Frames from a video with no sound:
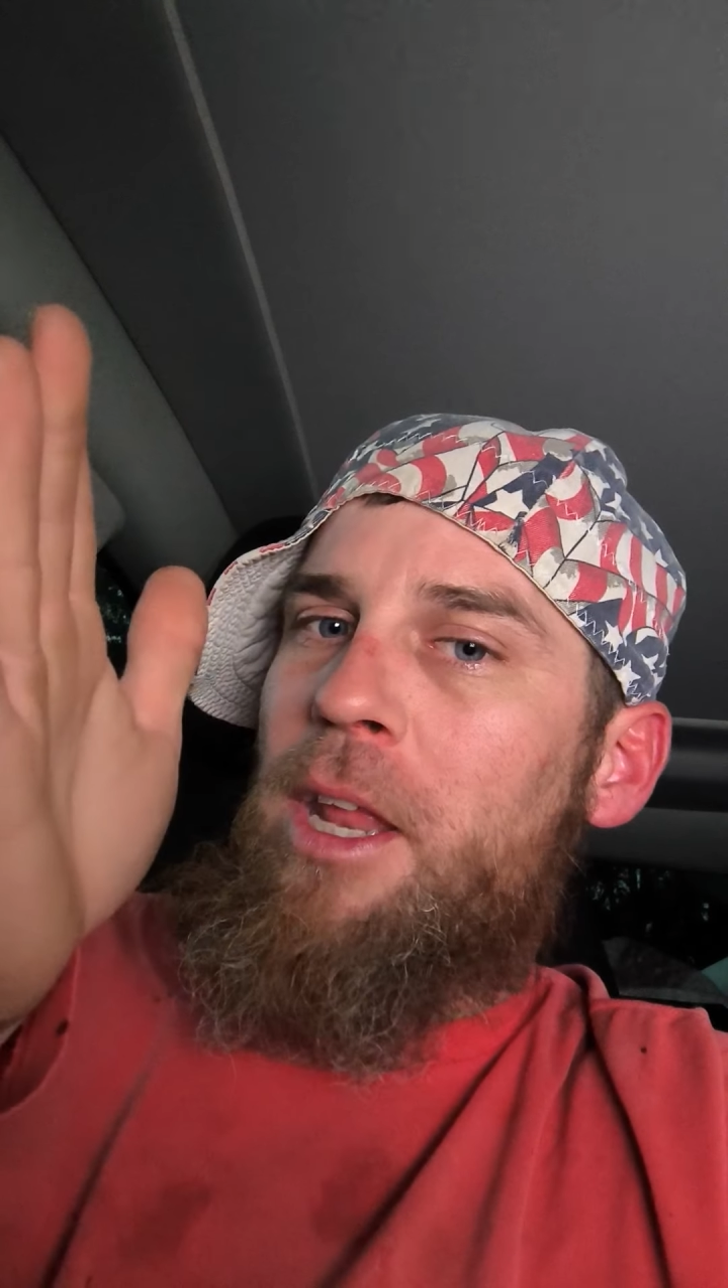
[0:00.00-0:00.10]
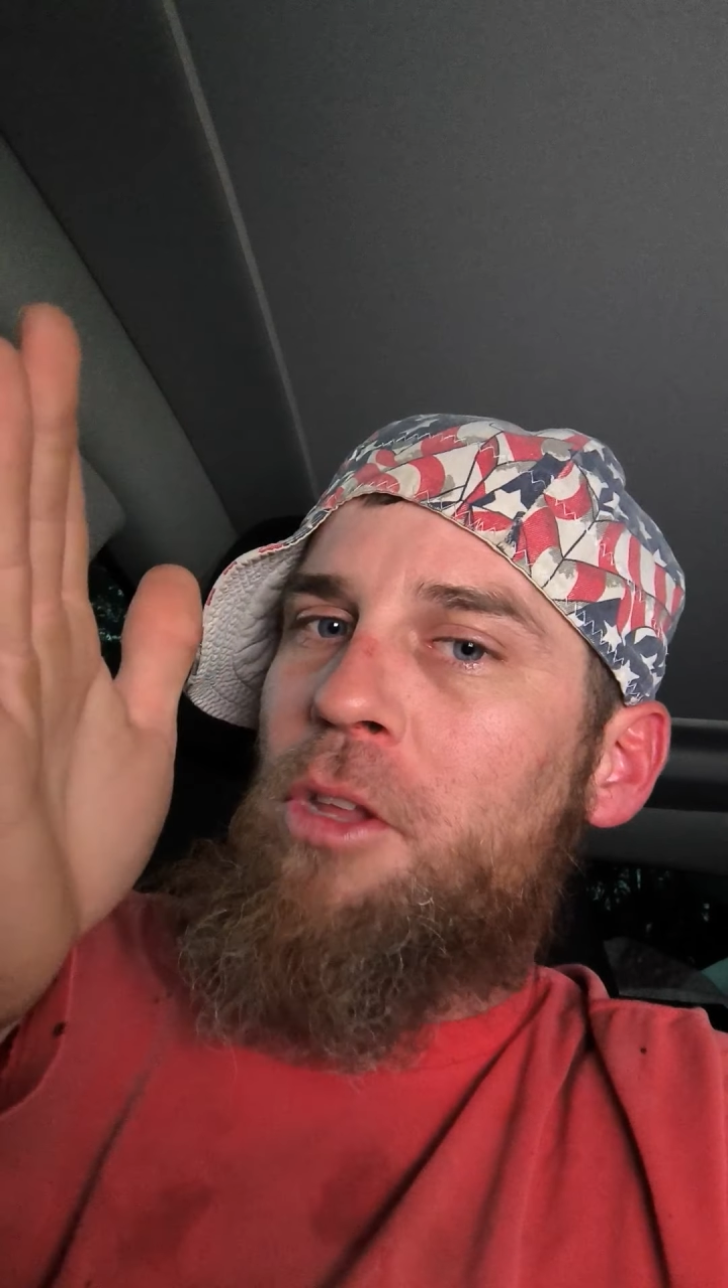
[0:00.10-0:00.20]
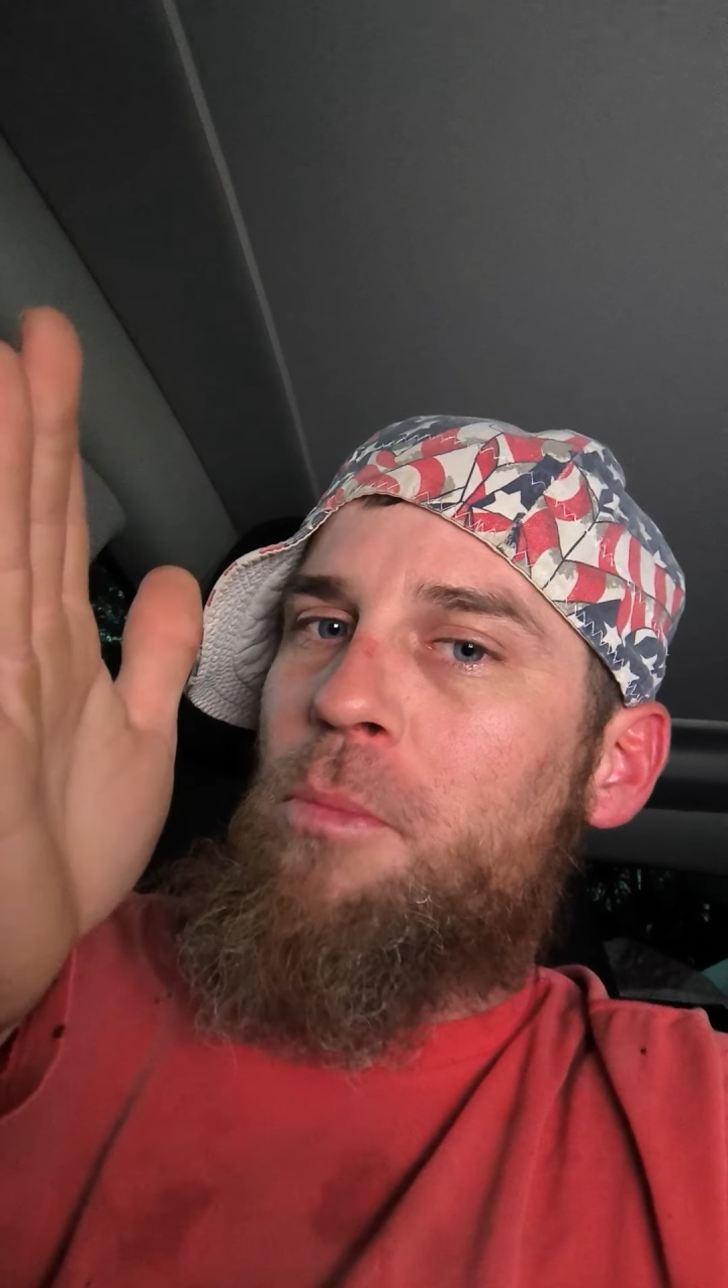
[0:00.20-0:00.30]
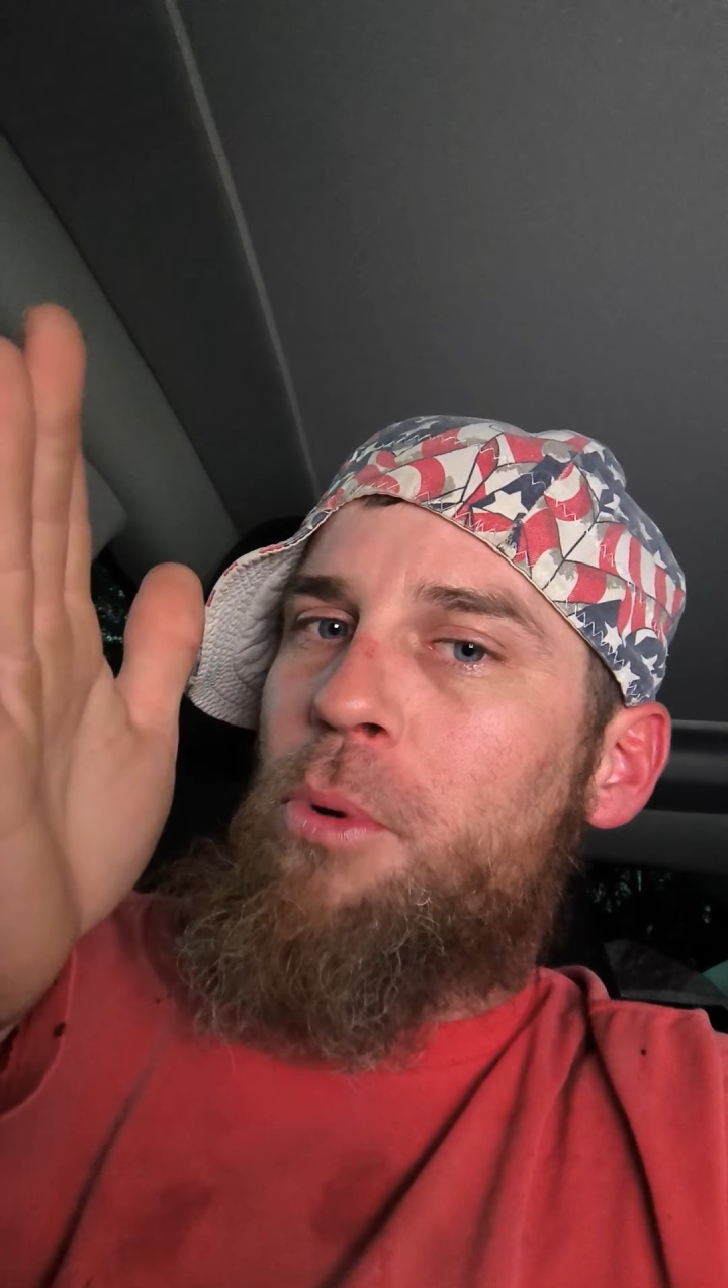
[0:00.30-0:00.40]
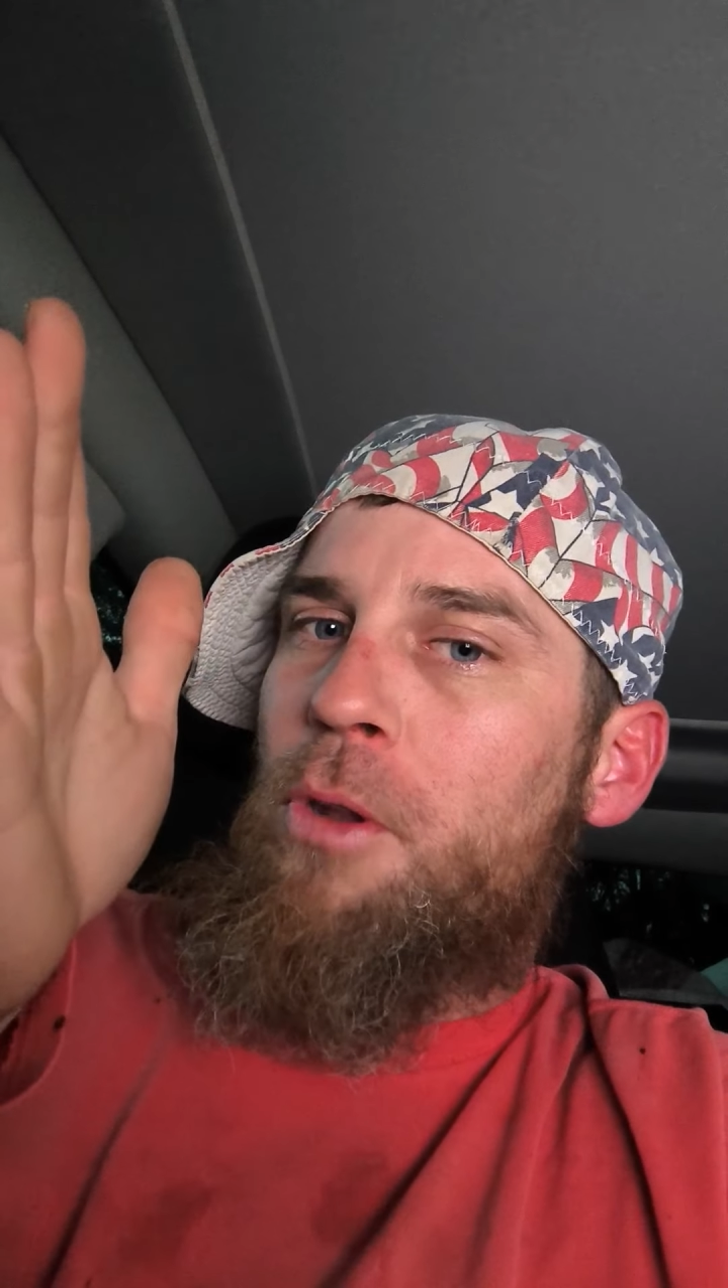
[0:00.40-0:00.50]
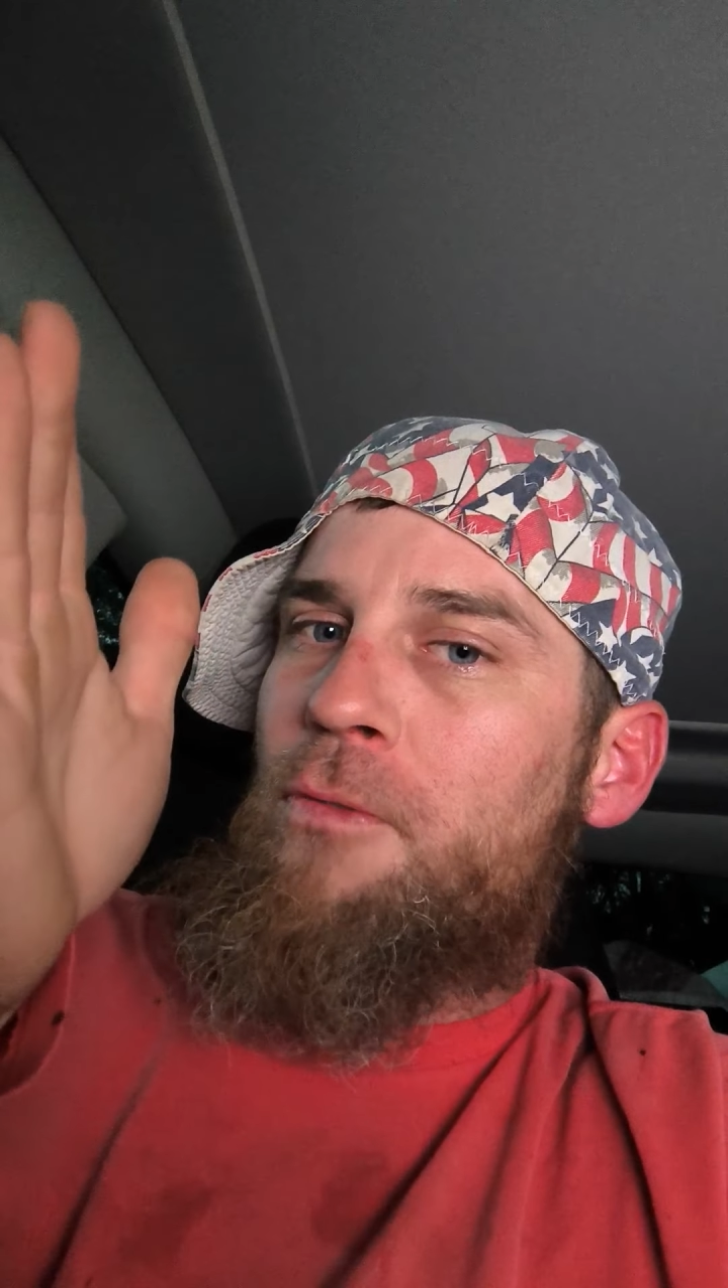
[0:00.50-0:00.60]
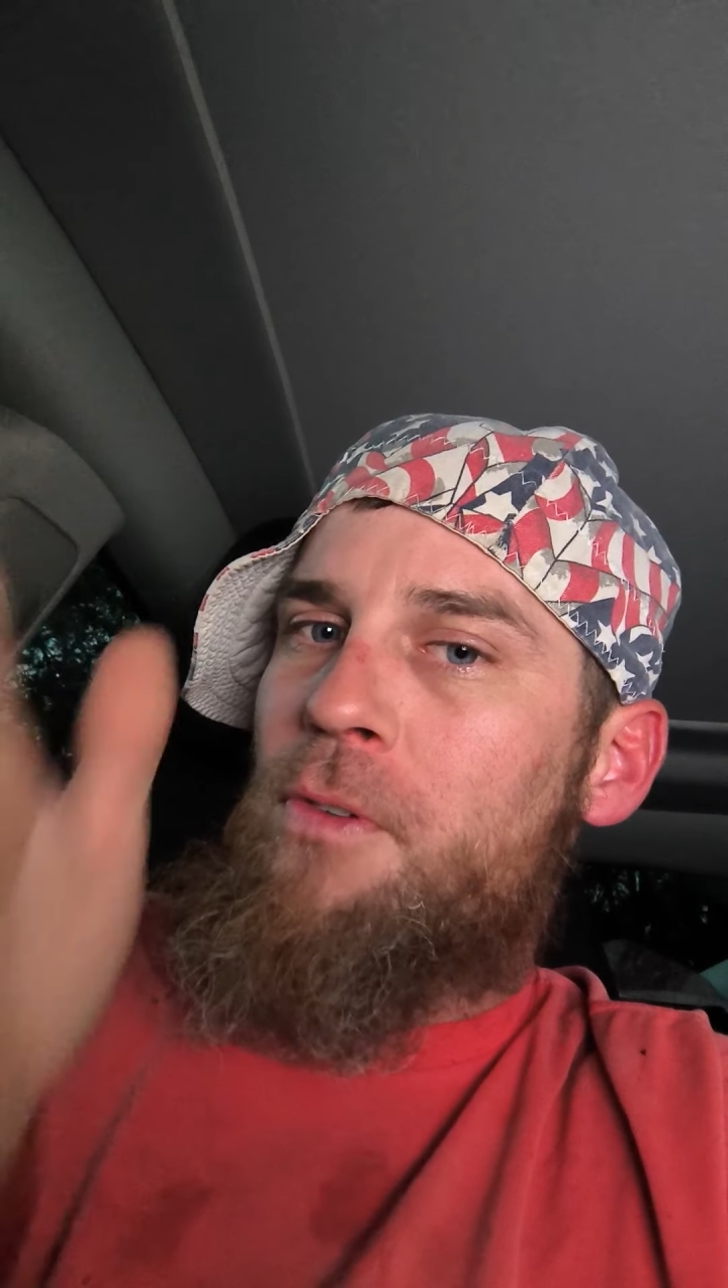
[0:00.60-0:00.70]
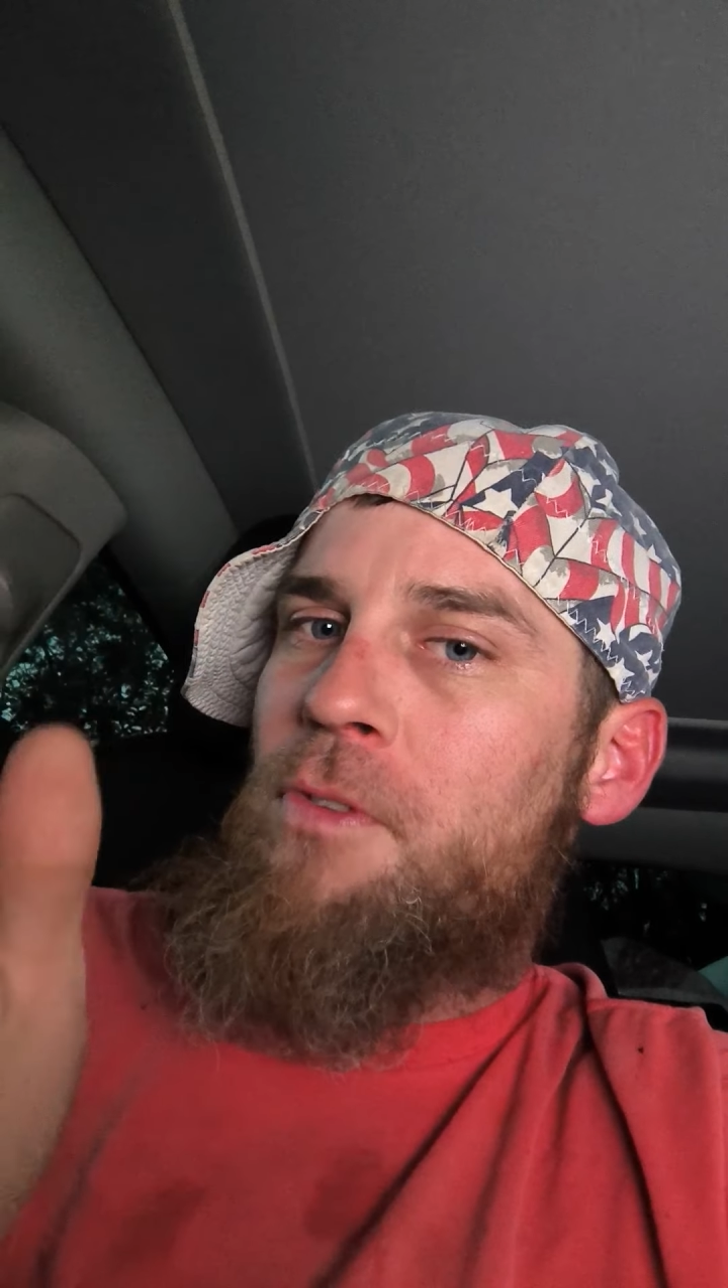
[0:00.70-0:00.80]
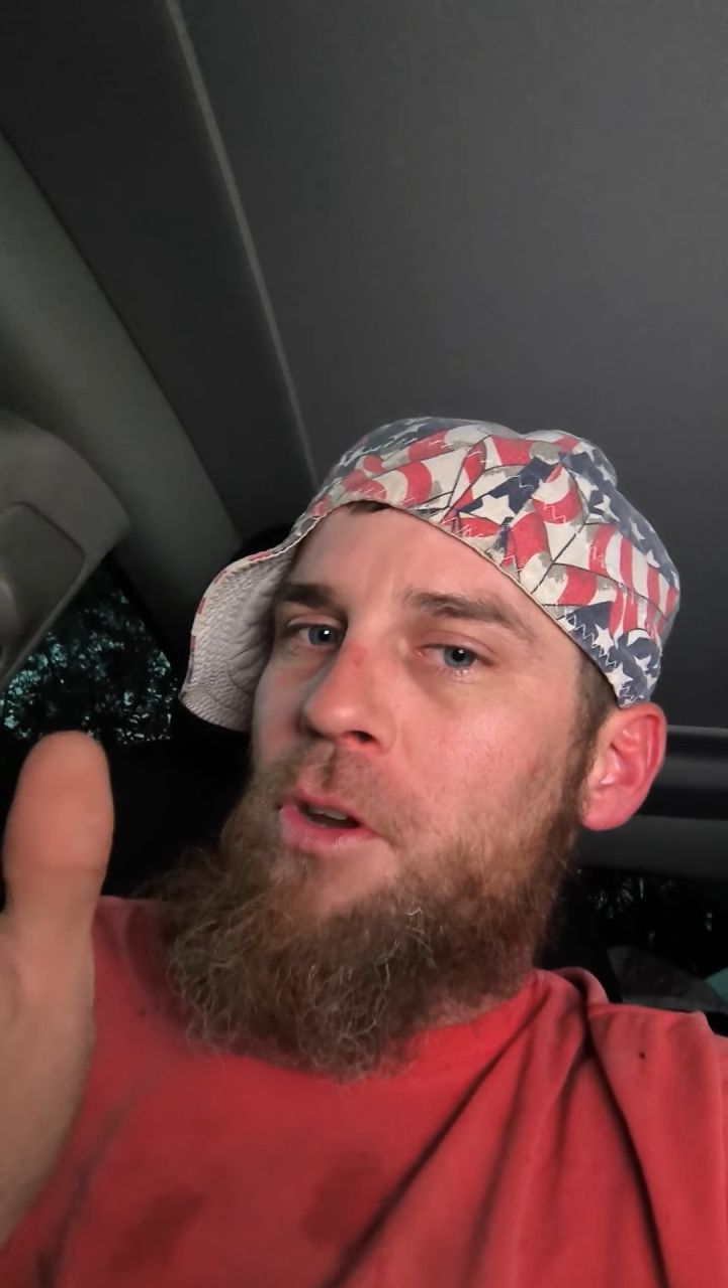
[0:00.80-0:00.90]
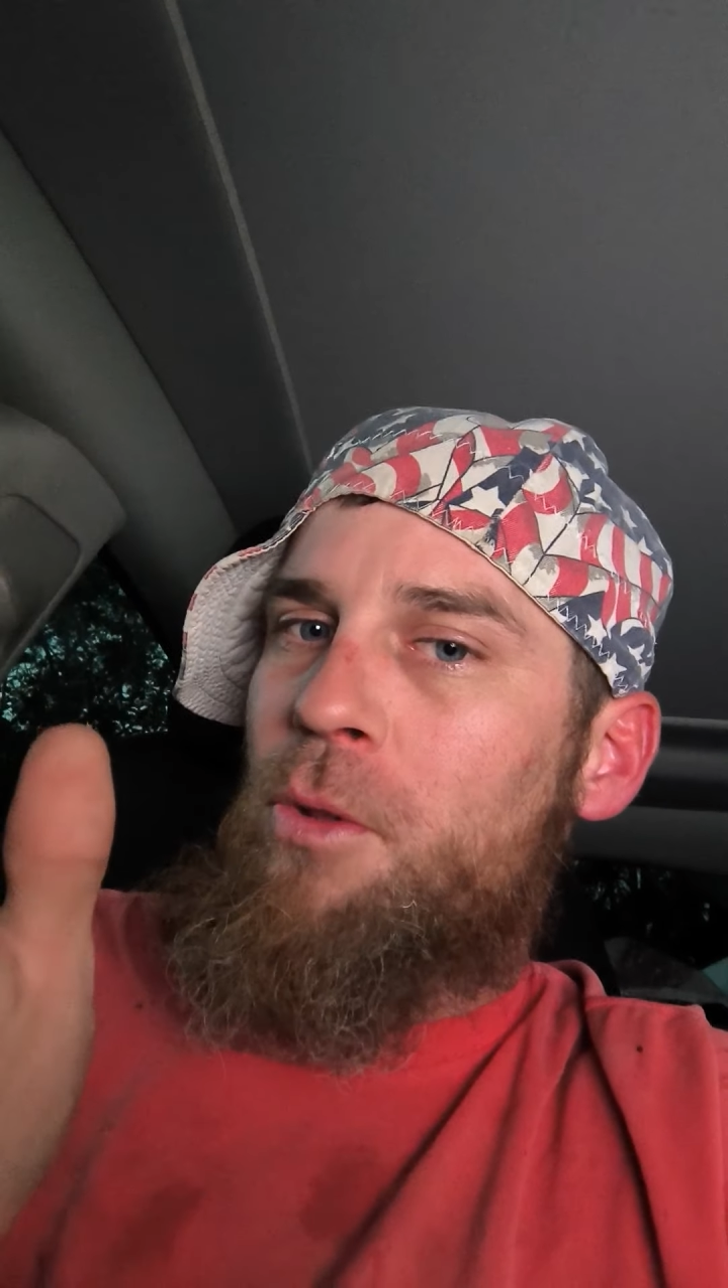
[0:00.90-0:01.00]
and you put a
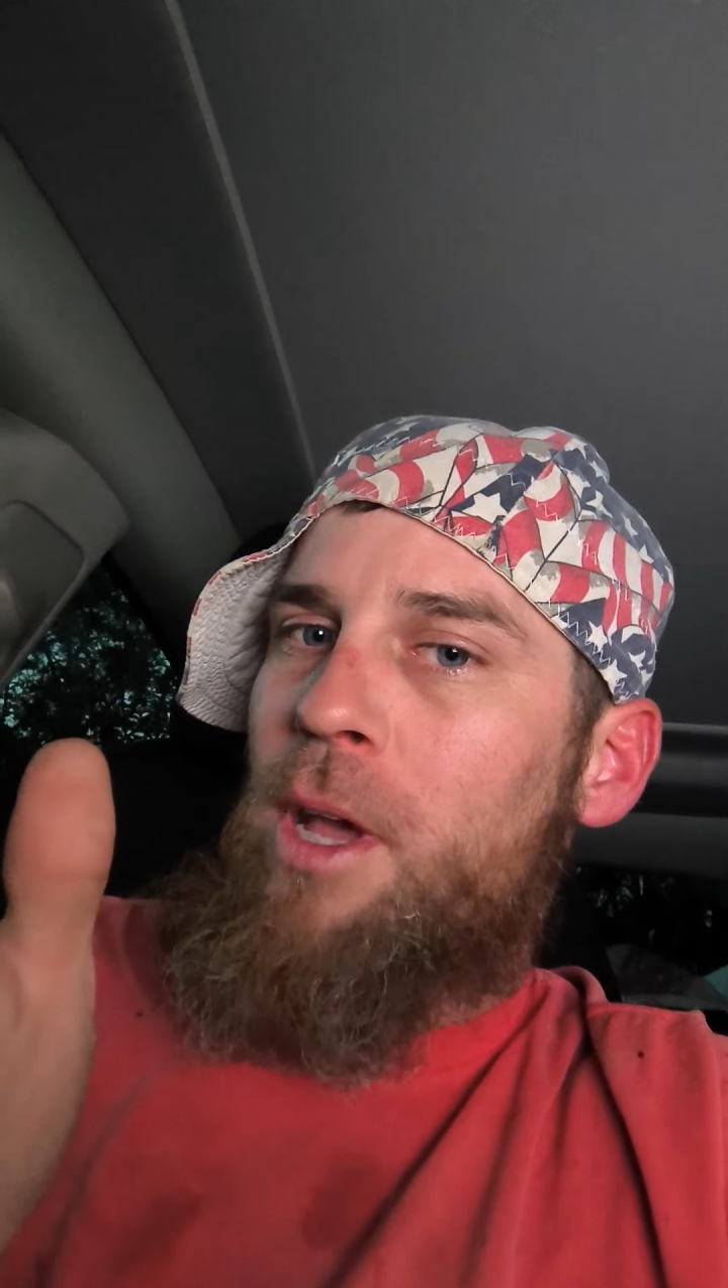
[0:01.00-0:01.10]
30-year